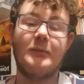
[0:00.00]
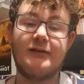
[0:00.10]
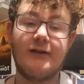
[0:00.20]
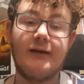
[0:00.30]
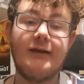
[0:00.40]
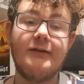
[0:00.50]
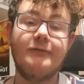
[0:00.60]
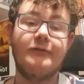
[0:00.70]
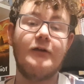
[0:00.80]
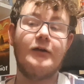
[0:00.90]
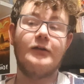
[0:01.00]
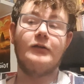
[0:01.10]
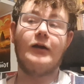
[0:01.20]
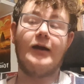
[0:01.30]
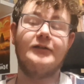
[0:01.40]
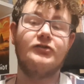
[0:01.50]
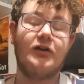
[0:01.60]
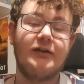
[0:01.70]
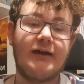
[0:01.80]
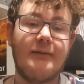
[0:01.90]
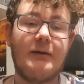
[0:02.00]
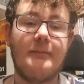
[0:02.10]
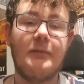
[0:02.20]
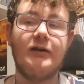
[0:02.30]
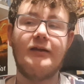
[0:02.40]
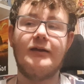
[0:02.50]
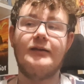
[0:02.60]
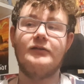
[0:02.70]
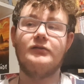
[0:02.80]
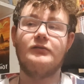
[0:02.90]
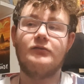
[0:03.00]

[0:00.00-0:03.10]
to live, and trying to get a bit of money in.